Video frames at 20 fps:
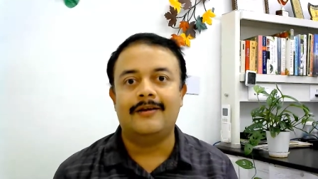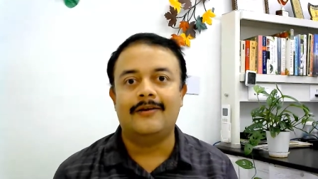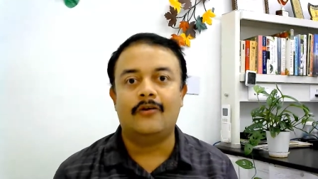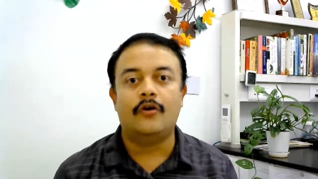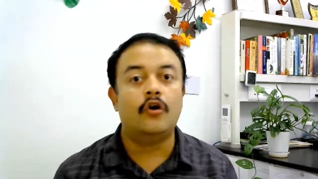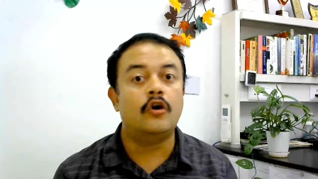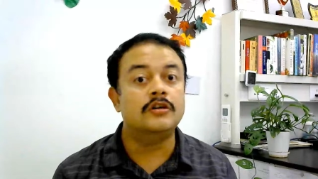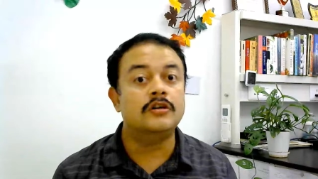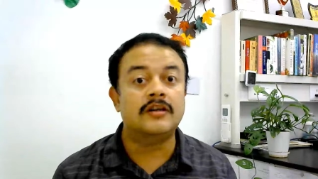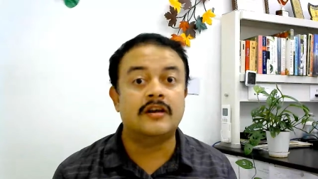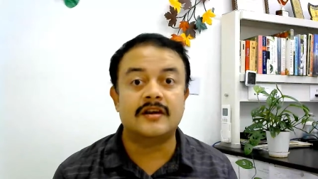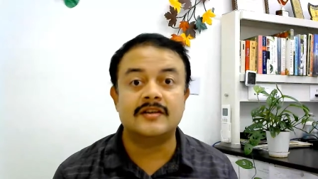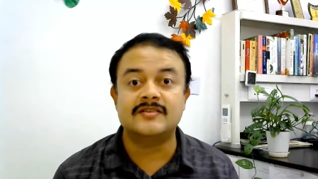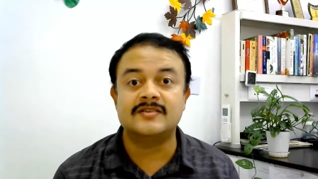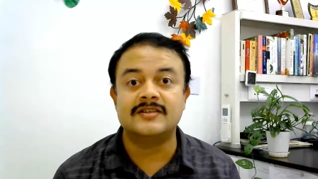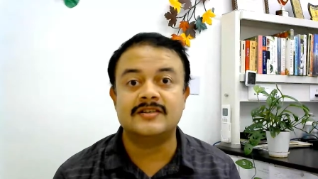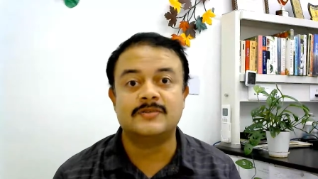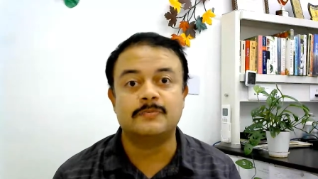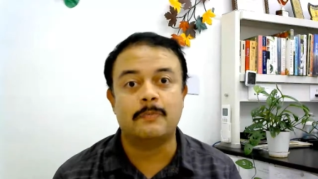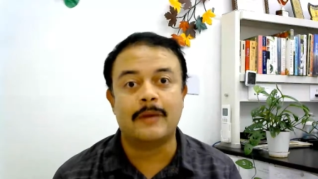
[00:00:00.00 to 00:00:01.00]
All the rest
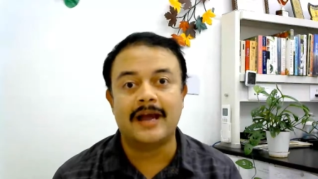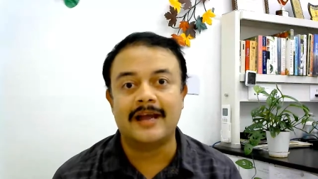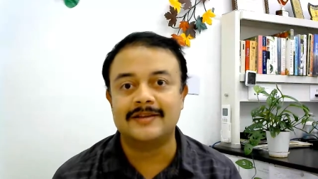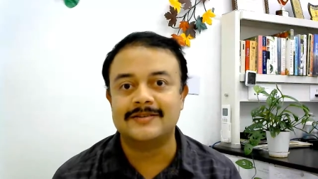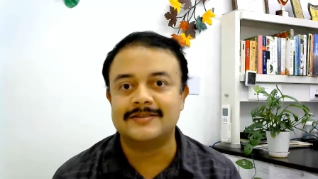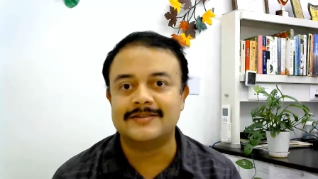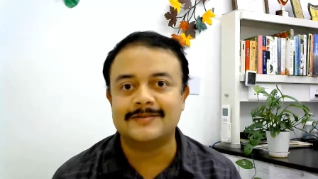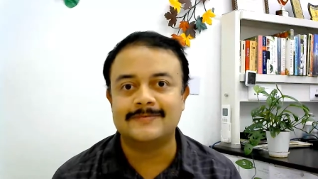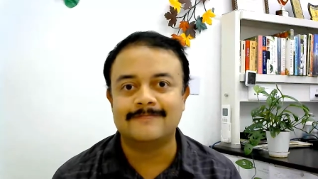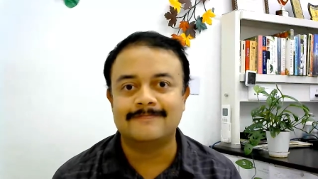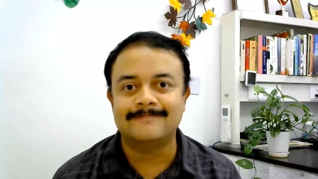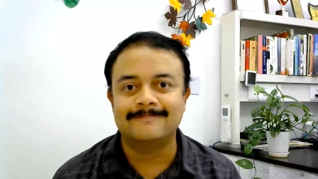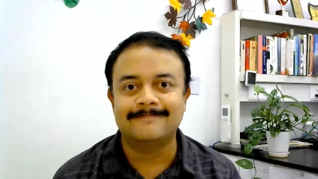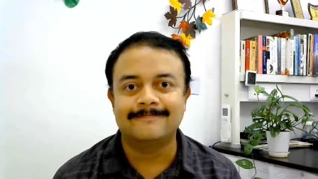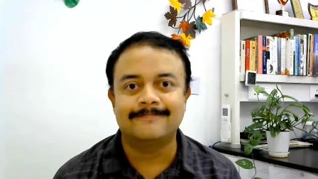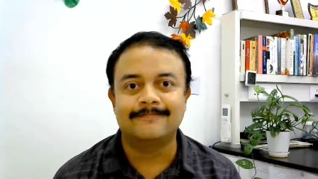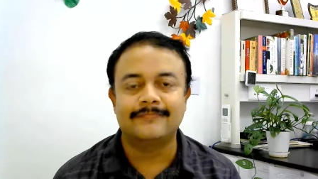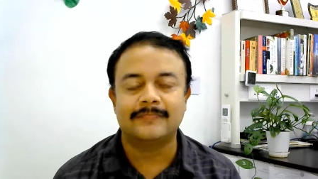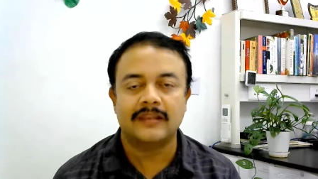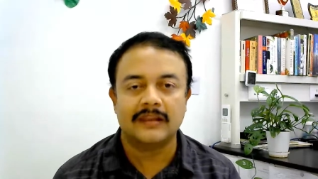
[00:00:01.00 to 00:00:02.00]
is bias.
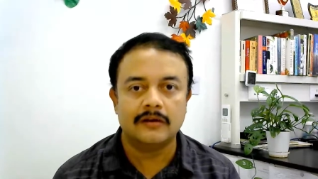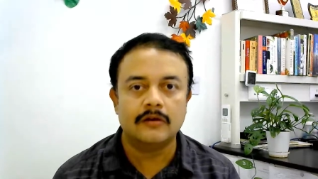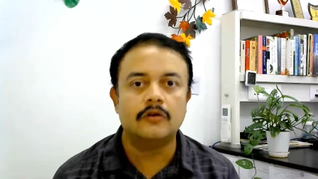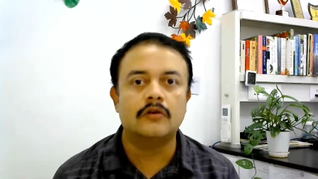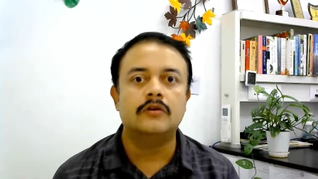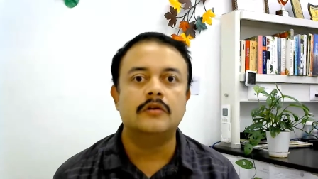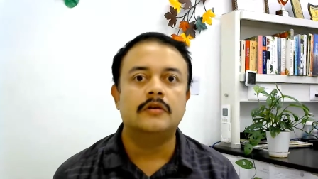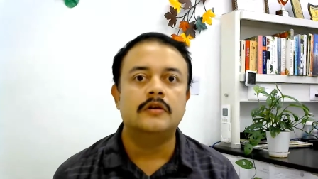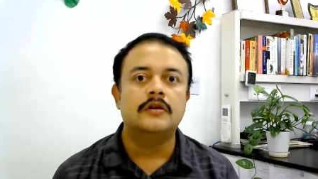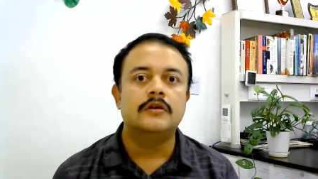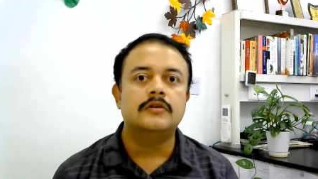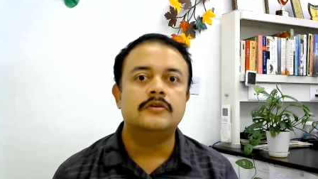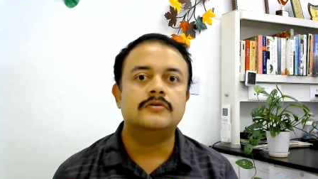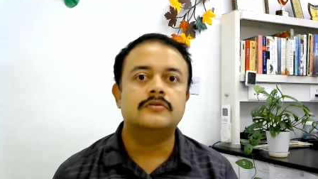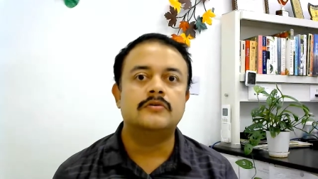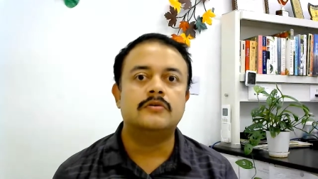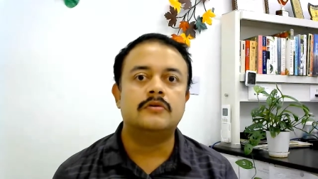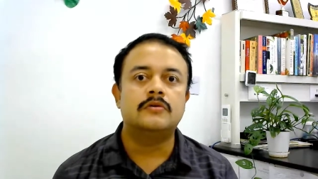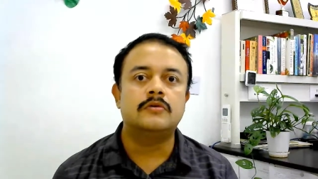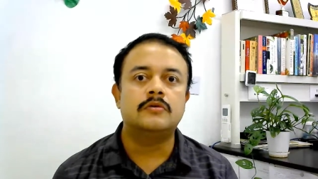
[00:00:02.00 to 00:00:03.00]
You know?
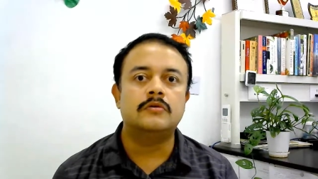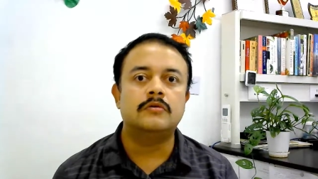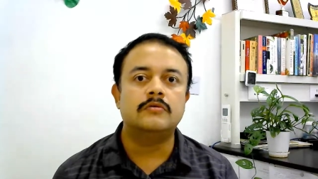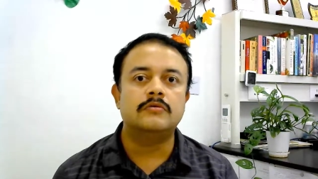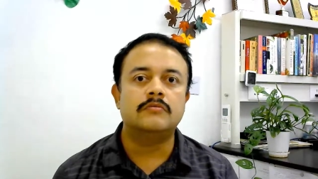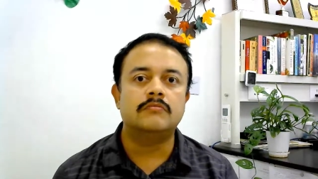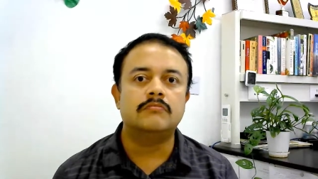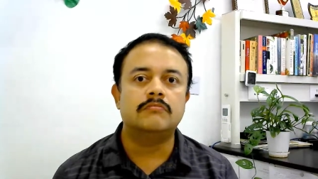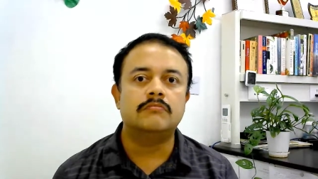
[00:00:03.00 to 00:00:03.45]
So